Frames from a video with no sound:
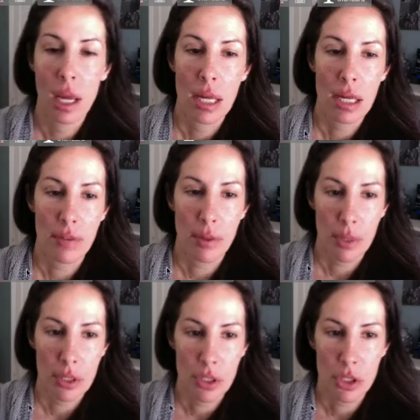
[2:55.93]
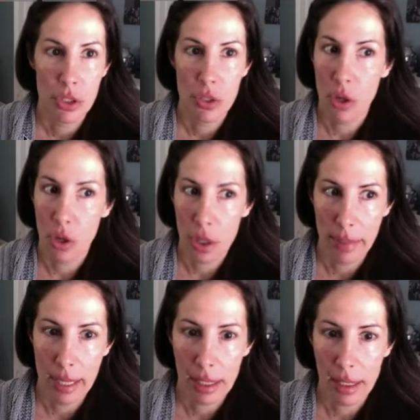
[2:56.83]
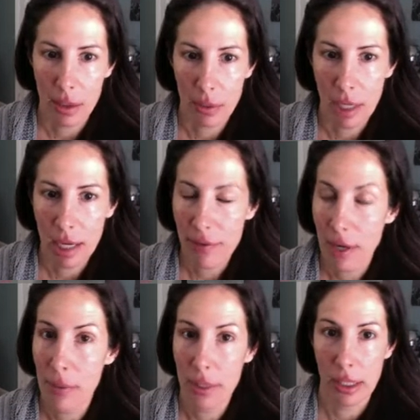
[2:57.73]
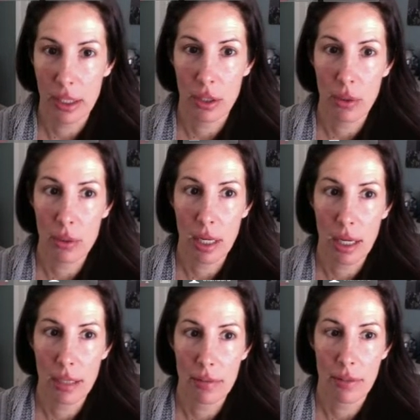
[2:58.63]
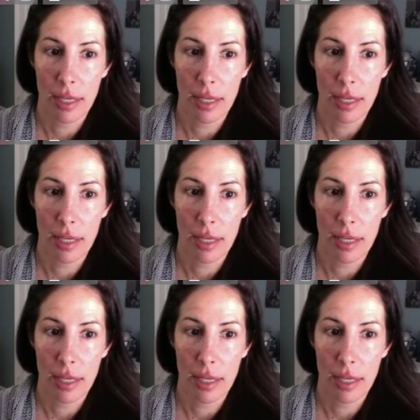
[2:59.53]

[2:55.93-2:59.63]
Now, if I want to just automatically go live, I would click go live,